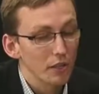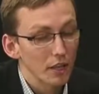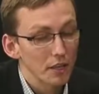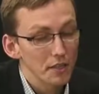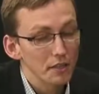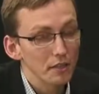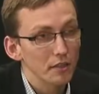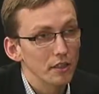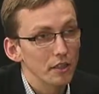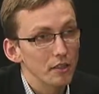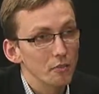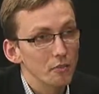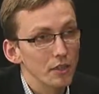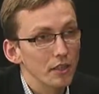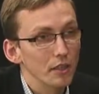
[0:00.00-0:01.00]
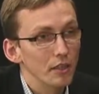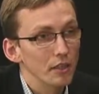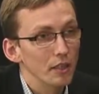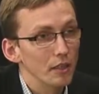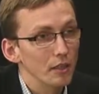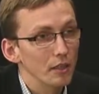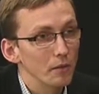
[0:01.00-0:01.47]
in Iceland has
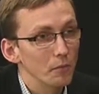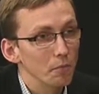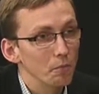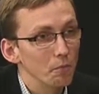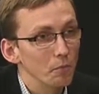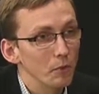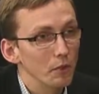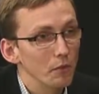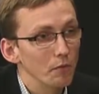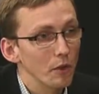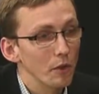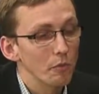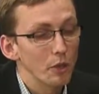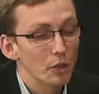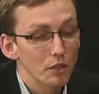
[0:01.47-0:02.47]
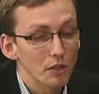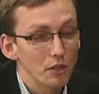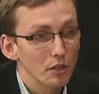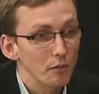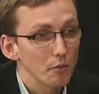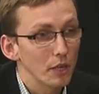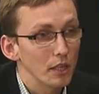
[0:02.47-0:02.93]
been very much in
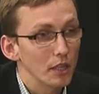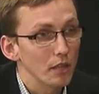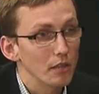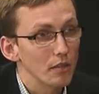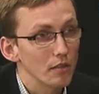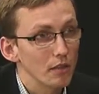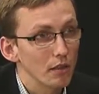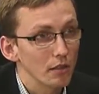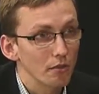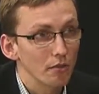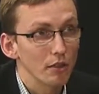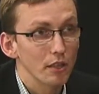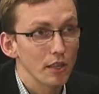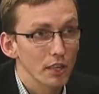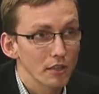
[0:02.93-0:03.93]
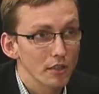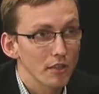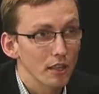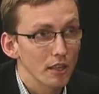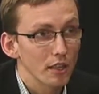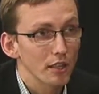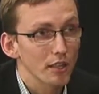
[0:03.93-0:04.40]
the debate is that the yes
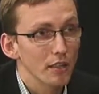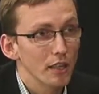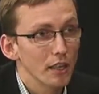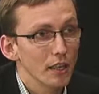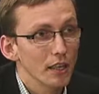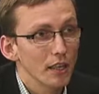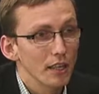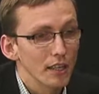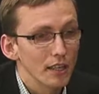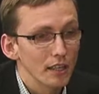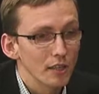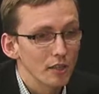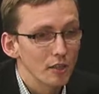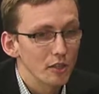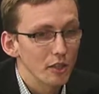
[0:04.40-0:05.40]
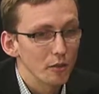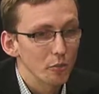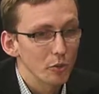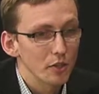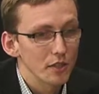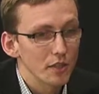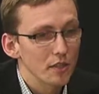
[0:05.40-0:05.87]
side has
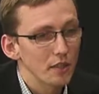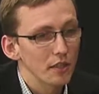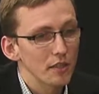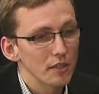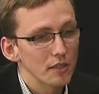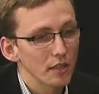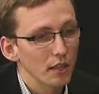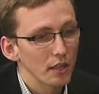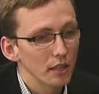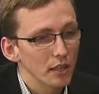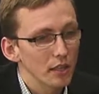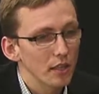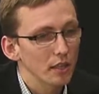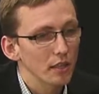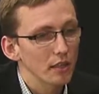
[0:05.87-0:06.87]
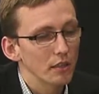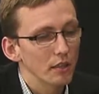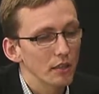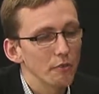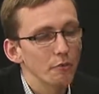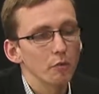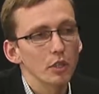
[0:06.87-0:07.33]
presented this idea that
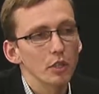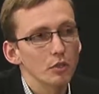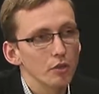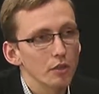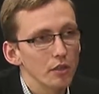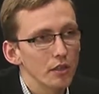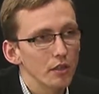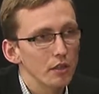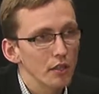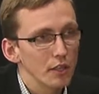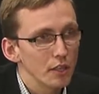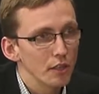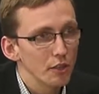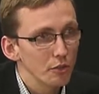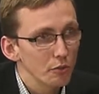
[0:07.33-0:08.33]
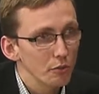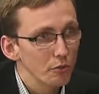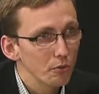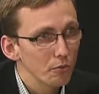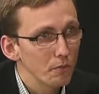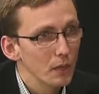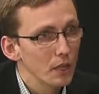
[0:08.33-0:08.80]
if we join the
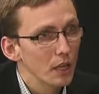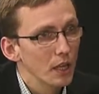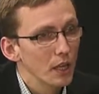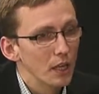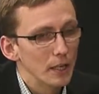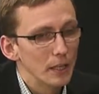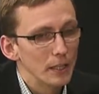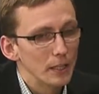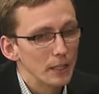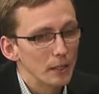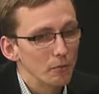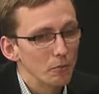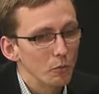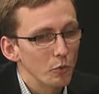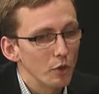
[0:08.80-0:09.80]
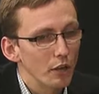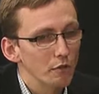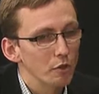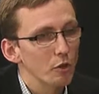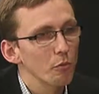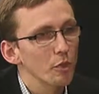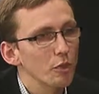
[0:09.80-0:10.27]
EU, we have
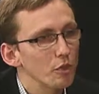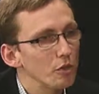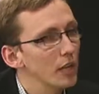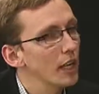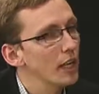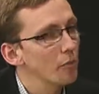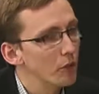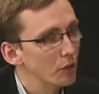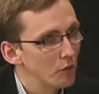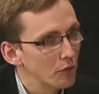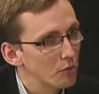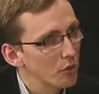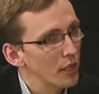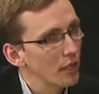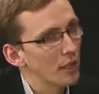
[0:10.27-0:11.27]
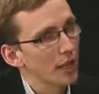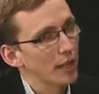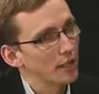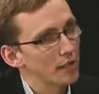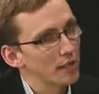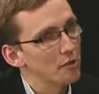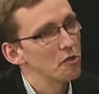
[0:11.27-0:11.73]
so much to gain because we get
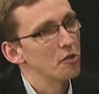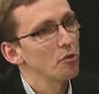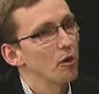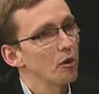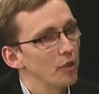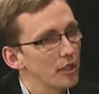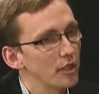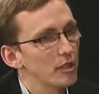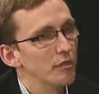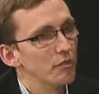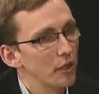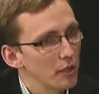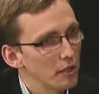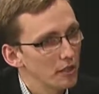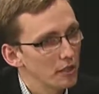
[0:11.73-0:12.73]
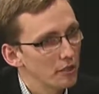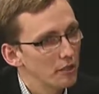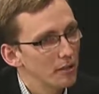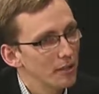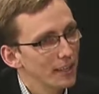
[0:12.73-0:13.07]
access to all these funds.